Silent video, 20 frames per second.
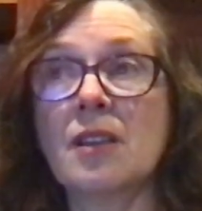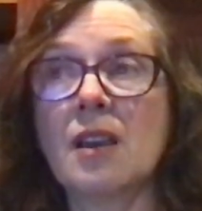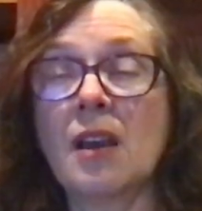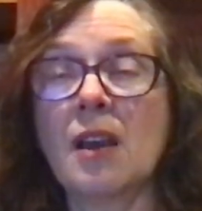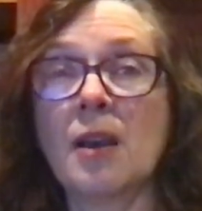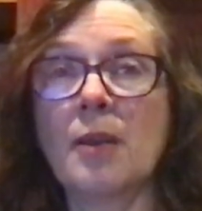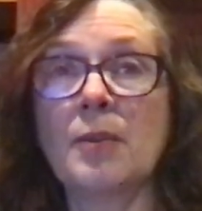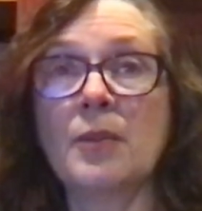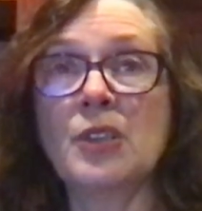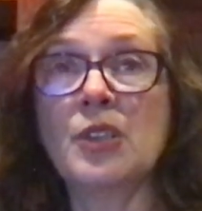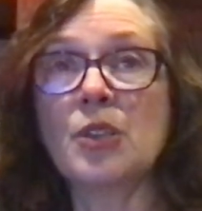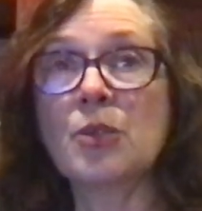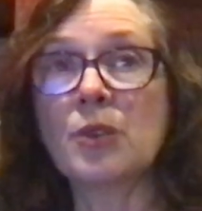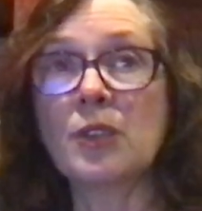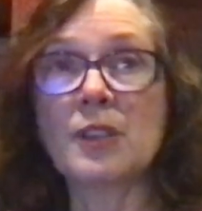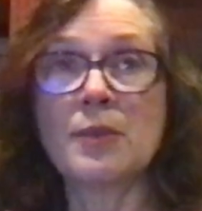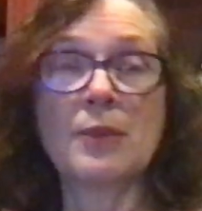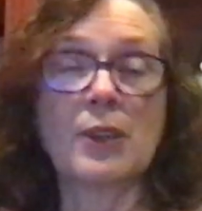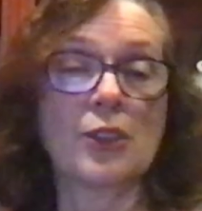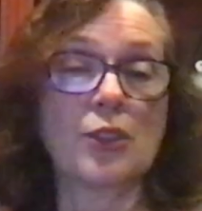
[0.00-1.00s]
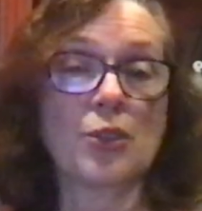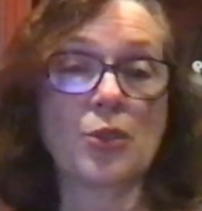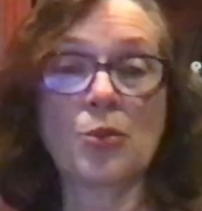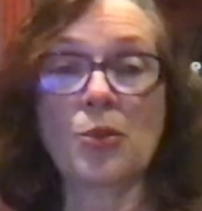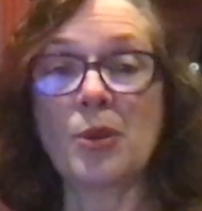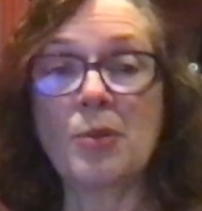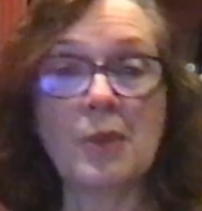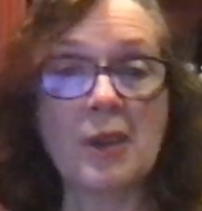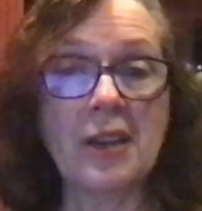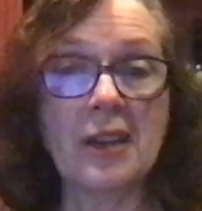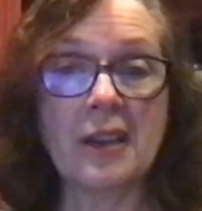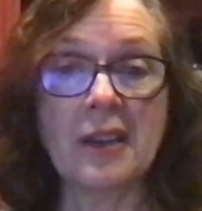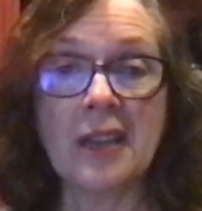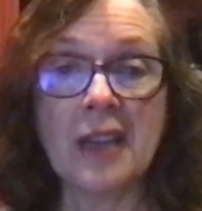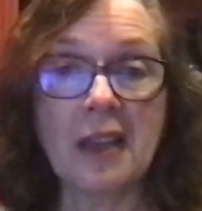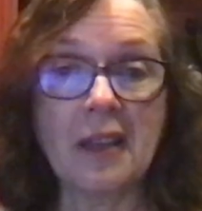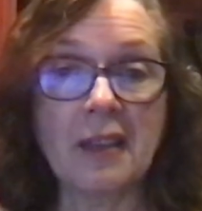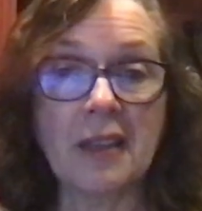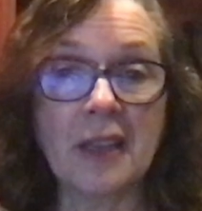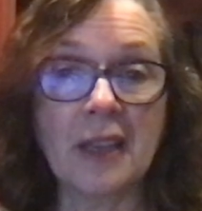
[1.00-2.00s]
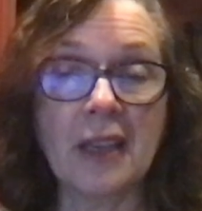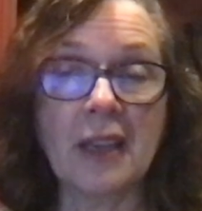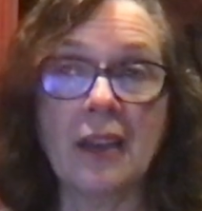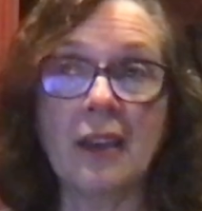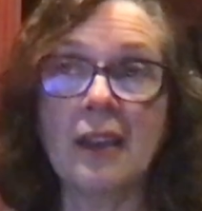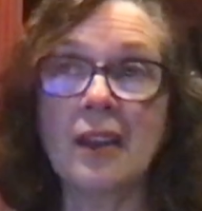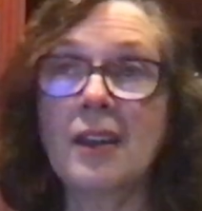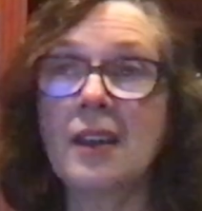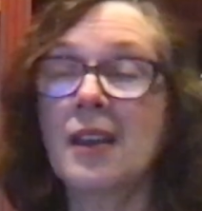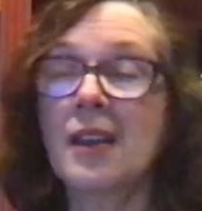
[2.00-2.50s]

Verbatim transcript: um, do as much screaming and yelling,